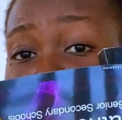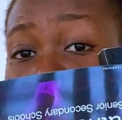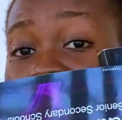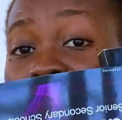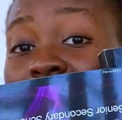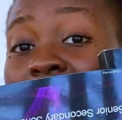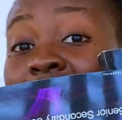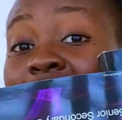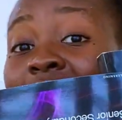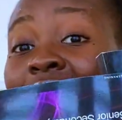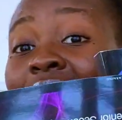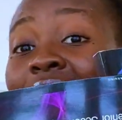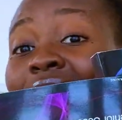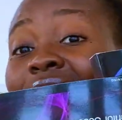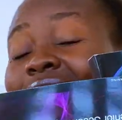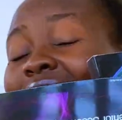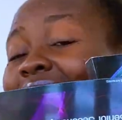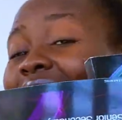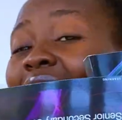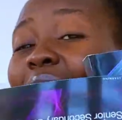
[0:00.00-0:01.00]
are
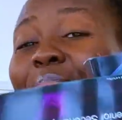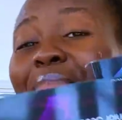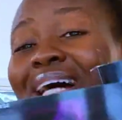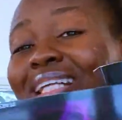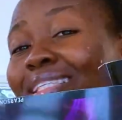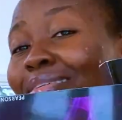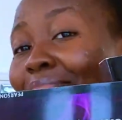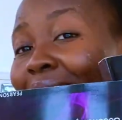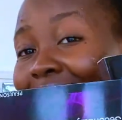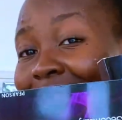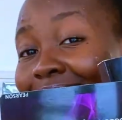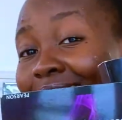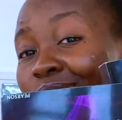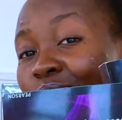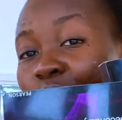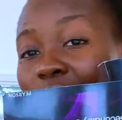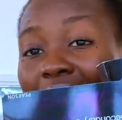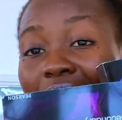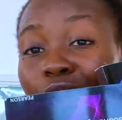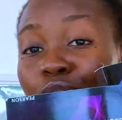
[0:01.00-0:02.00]
general mathematics
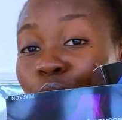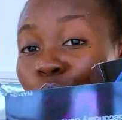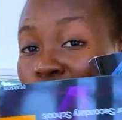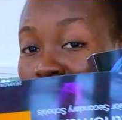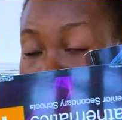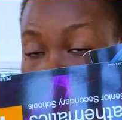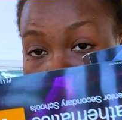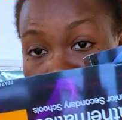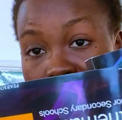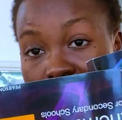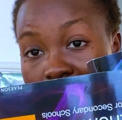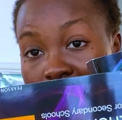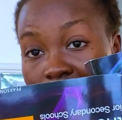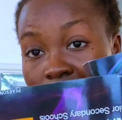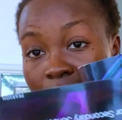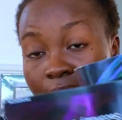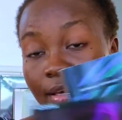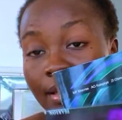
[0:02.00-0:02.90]
one to three